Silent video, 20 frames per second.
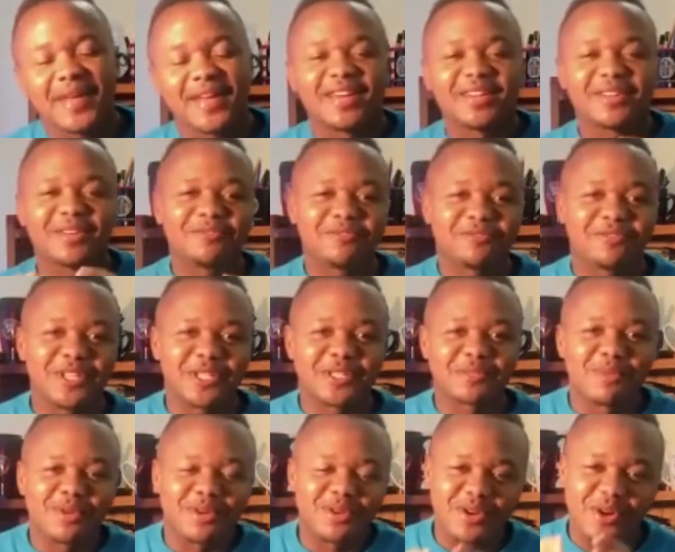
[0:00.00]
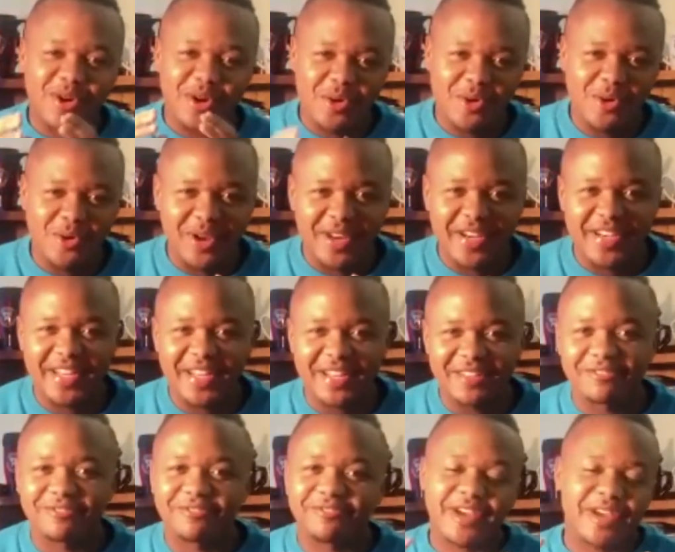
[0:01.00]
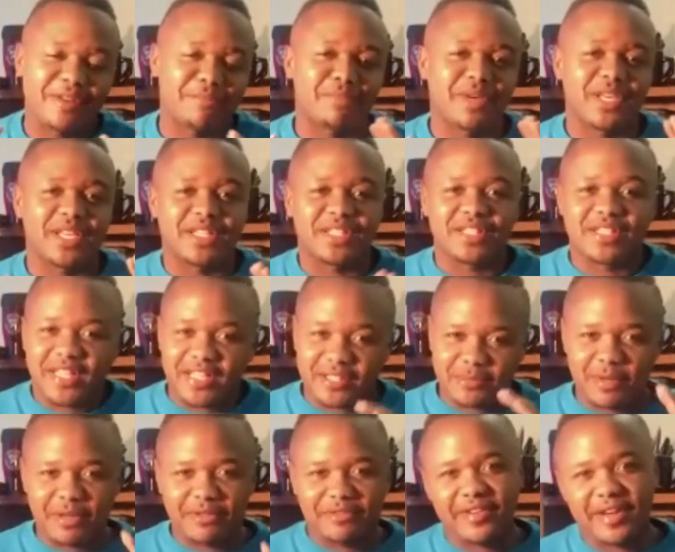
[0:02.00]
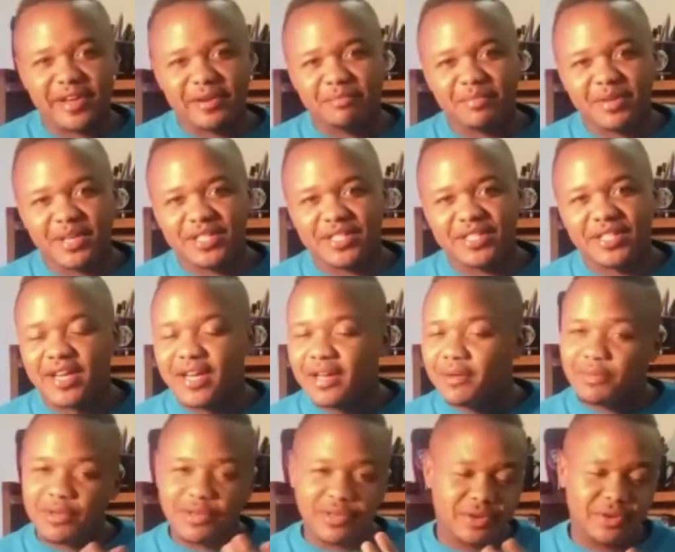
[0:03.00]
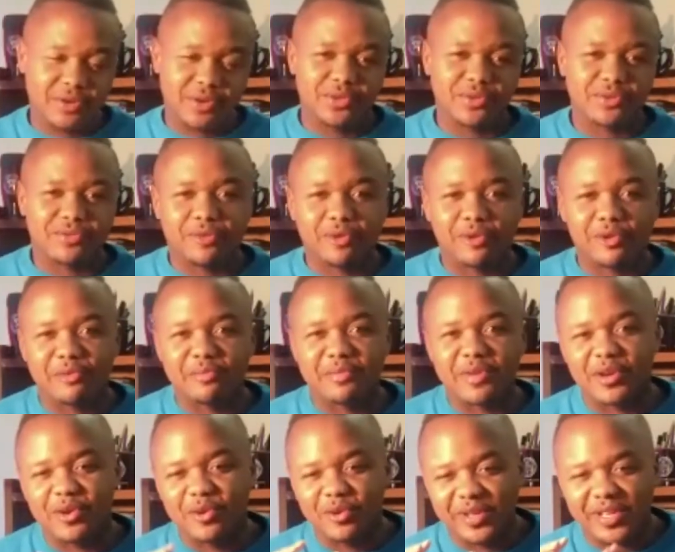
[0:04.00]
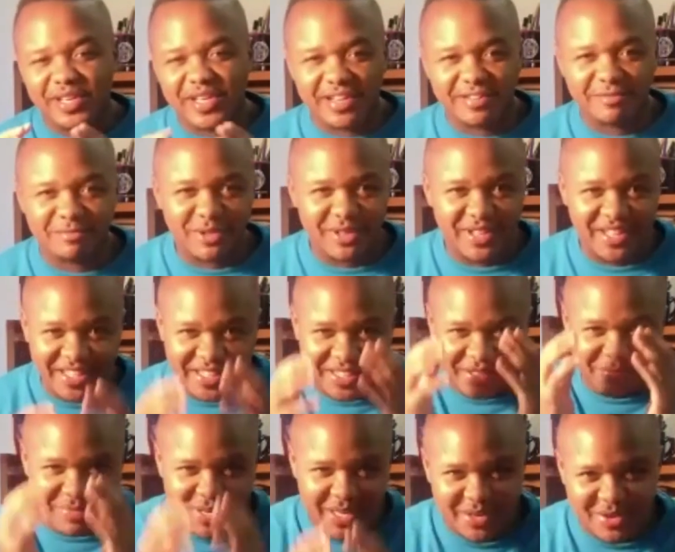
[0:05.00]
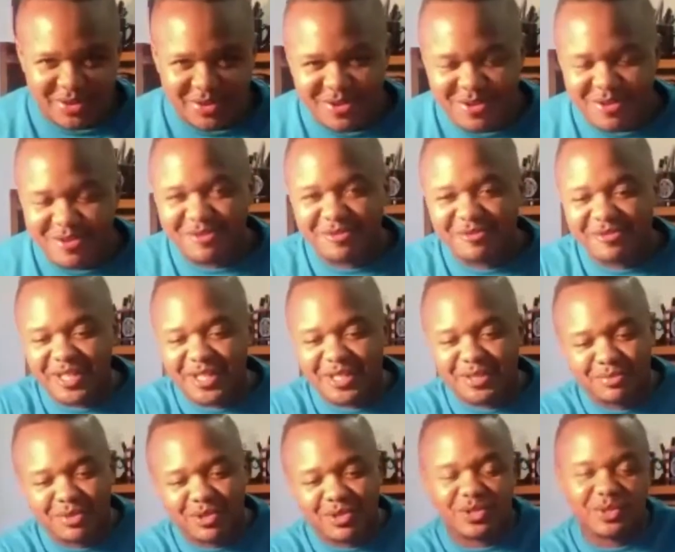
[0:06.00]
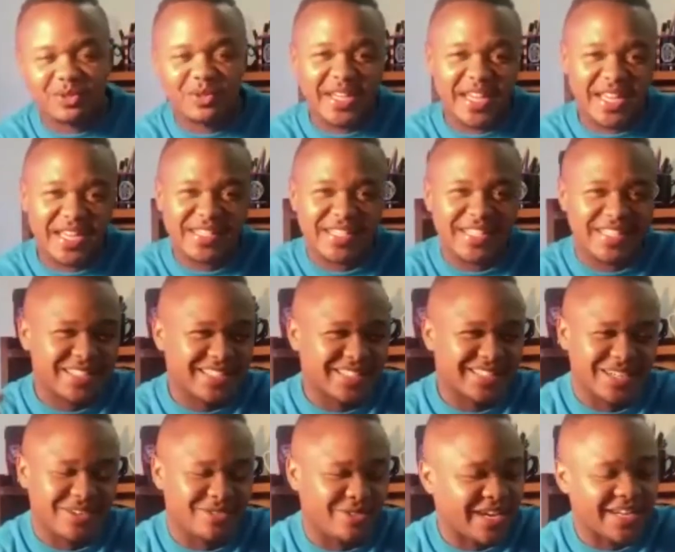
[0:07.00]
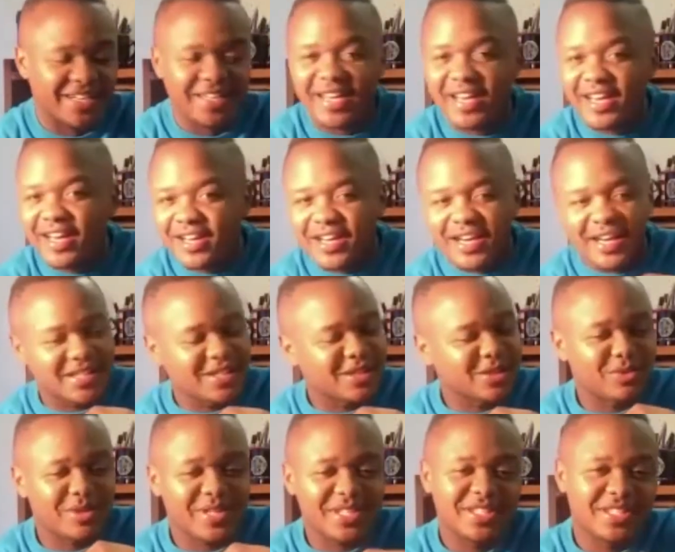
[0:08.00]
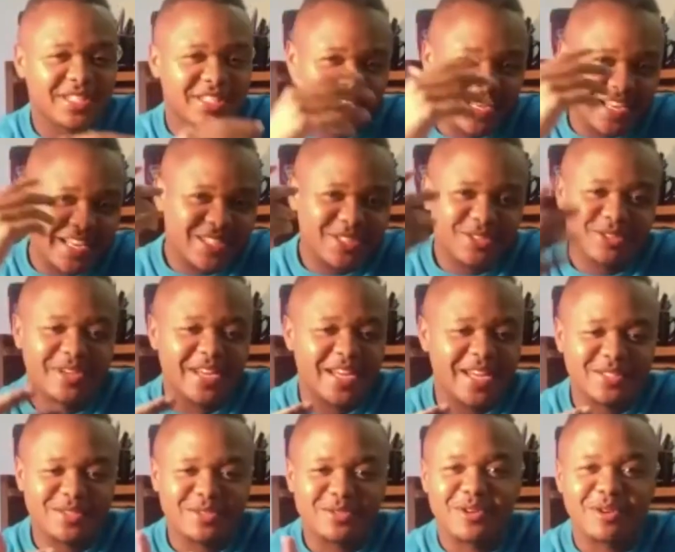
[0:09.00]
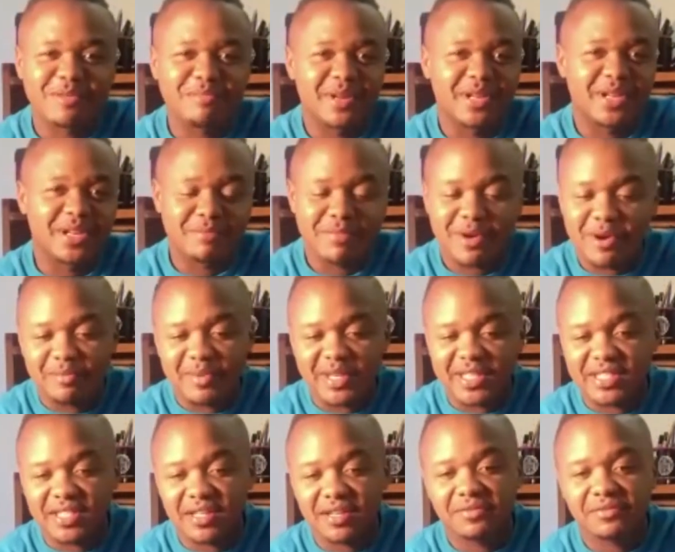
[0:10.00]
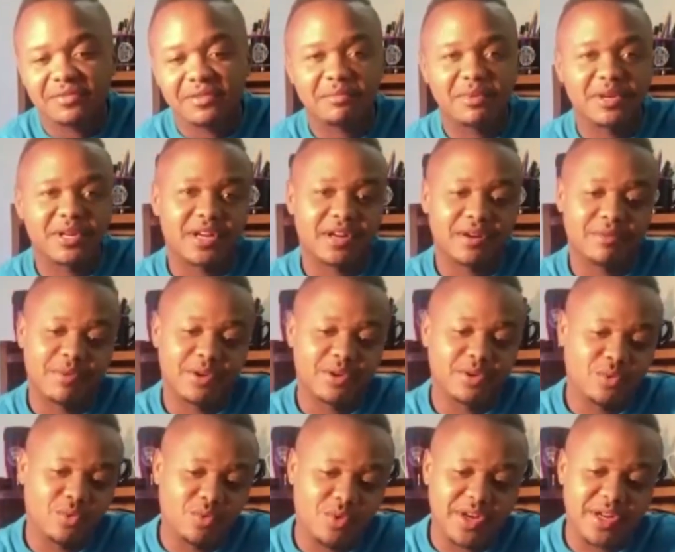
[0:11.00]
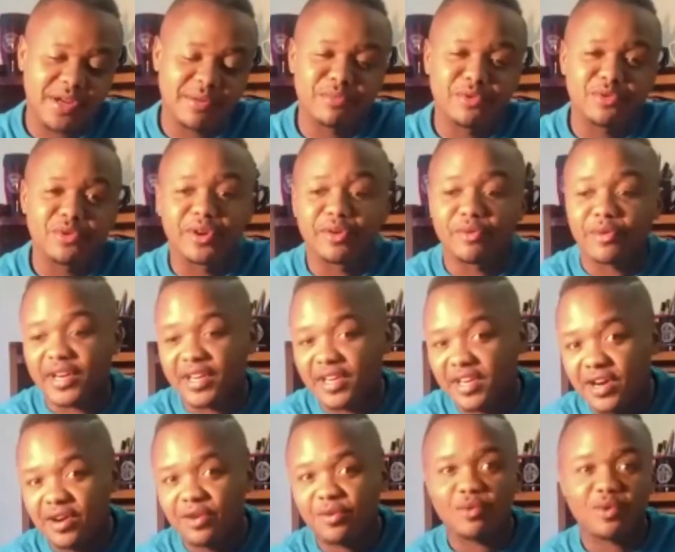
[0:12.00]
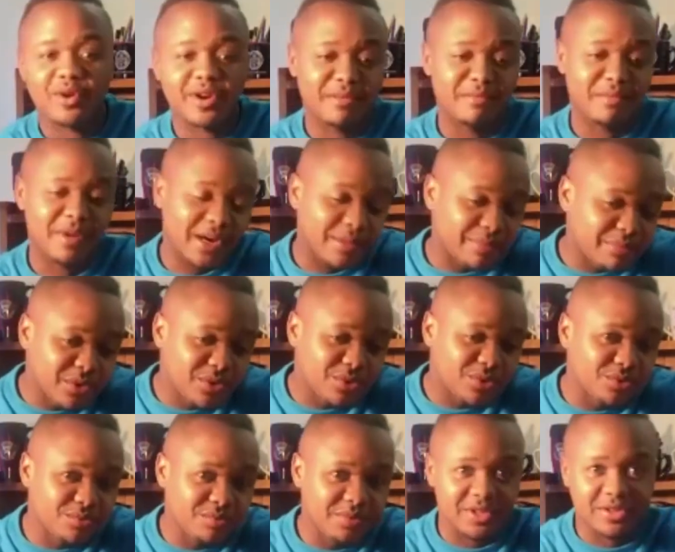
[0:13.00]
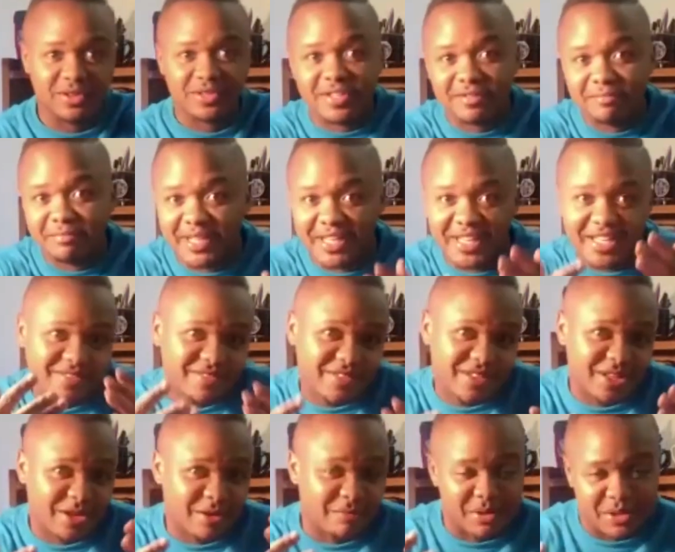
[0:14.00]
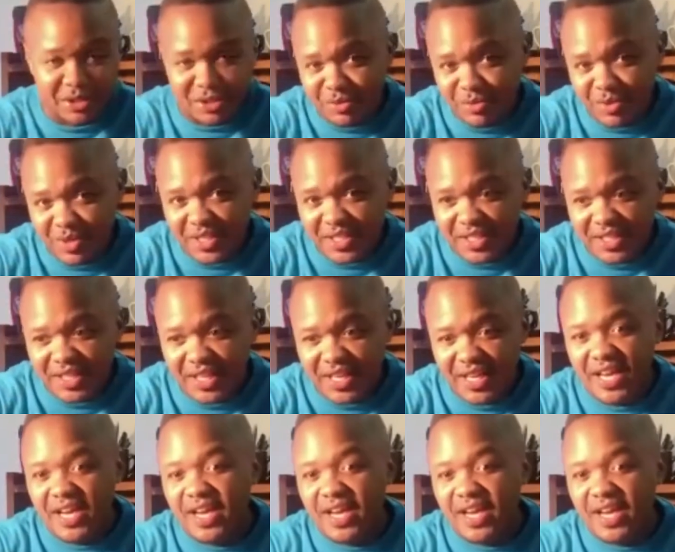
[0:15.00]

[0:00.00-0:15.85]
And on Facebook, Holy Dave fan page. That's my fan page. But you can also follow me, Holy Dave Muthengi Bado, on Facebook. So guys, let's interact. I just wanted to let you guys know a bit about myself, a bit about what I'm doing right now, what I'm up to, because I've been given the opportunity.